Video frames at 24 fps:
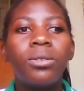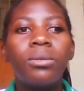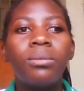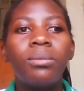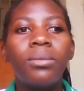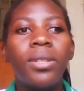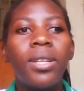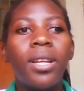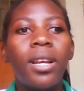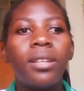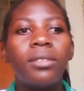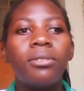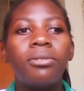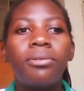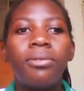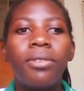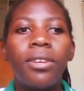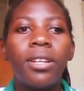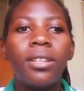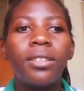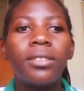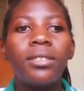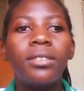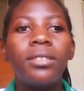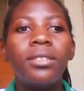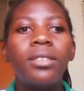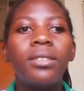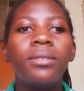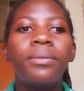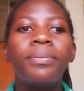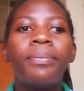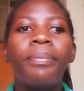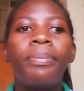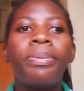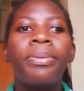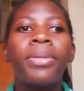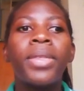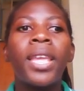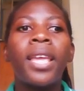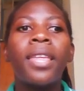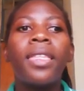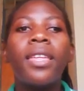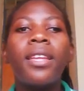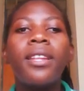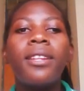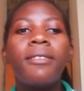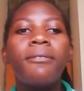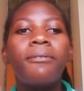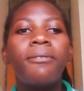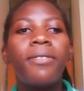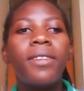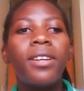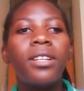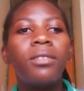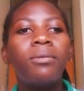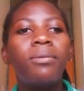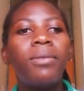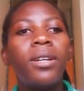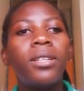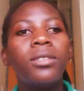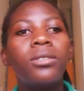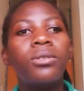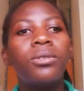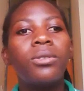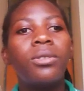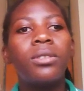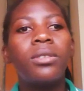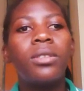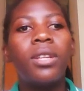me has failed. Then if that person